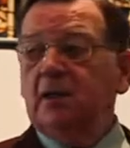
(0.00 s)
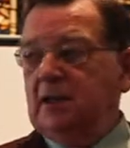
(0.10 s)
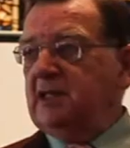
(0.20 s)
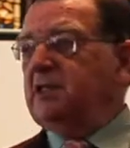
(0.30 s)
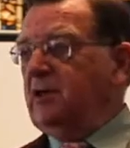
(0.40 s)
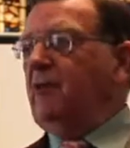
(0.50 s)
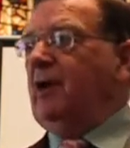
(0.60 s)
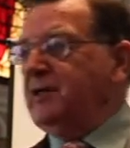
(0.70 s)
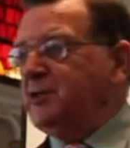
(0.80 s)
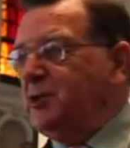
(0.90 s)
that's a
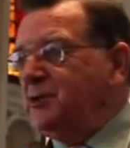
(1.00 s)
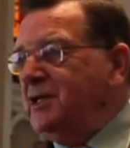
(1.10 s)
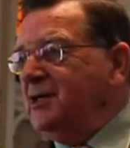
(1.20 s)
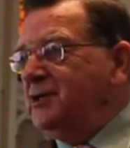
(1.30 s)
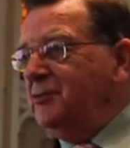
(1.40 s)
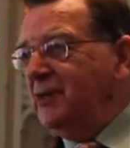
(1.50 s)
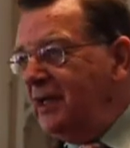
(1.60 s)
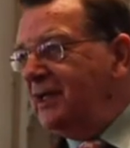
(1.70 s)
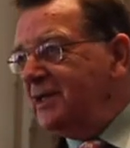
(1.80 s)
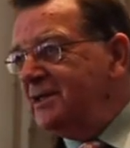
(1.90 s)
direct association,
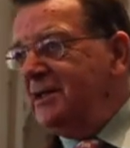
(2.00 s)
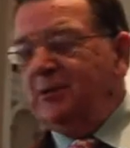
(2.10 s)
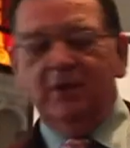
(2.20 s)
really, isn't it,